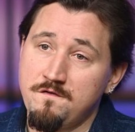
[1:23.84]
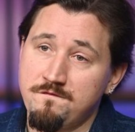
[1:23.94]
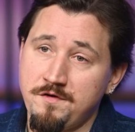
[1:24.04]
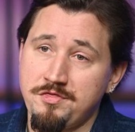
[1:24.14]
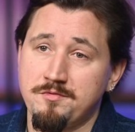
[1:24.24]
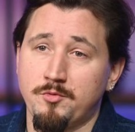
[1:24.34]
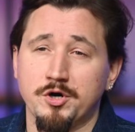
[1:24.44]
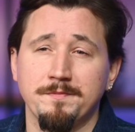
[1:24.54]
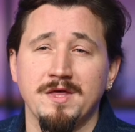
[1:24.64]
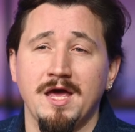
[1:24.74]

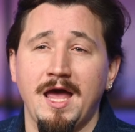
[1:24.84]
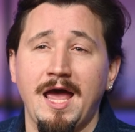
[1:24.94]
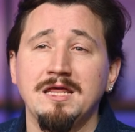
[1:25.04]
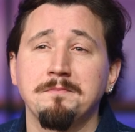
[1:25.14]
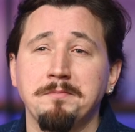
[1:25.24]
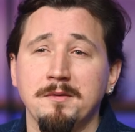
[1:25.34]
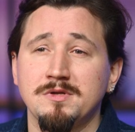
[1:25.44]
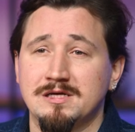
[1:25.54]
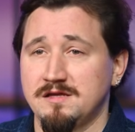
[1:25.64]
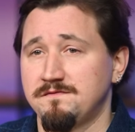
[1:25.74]
Furthermore, any
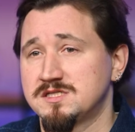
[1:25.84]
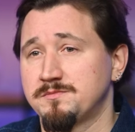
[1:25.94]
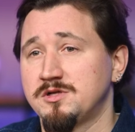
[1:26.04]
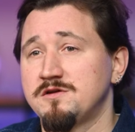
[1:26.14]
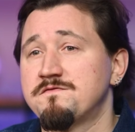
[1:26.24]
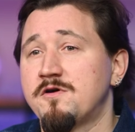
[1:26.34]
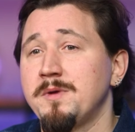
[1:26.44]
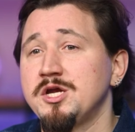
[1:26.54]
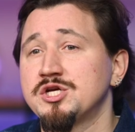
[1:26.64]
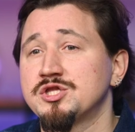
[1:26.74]
publicly visible
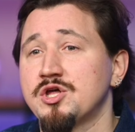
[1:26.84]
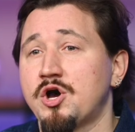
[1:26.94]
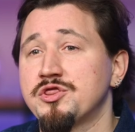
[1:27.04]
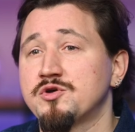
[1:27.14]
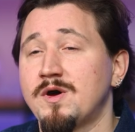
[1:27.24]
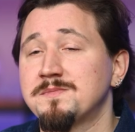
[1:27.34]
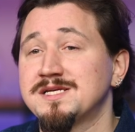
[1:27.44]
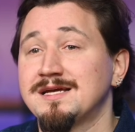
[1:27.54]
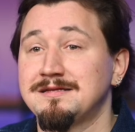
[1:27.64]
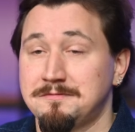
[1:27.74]
information on the
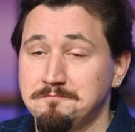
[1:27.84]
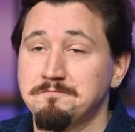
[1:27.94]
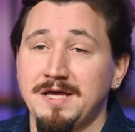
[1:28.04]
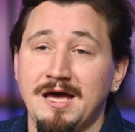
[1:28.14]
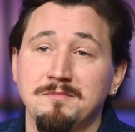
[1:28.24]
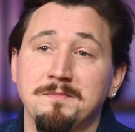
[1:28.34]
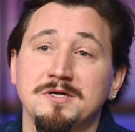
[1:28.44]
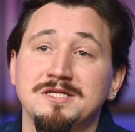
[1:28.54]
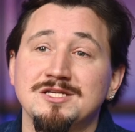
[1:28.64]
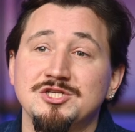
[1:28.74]
website can be
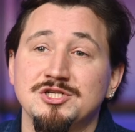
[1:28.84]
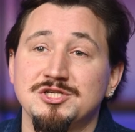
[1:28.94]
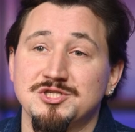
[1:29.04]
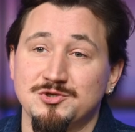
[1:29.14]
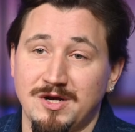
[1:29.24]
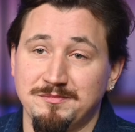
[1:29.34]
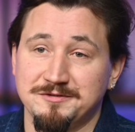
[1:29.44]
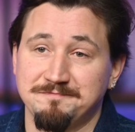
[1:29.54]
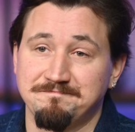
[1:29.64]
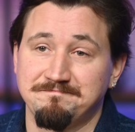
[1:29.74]
potentially scraped.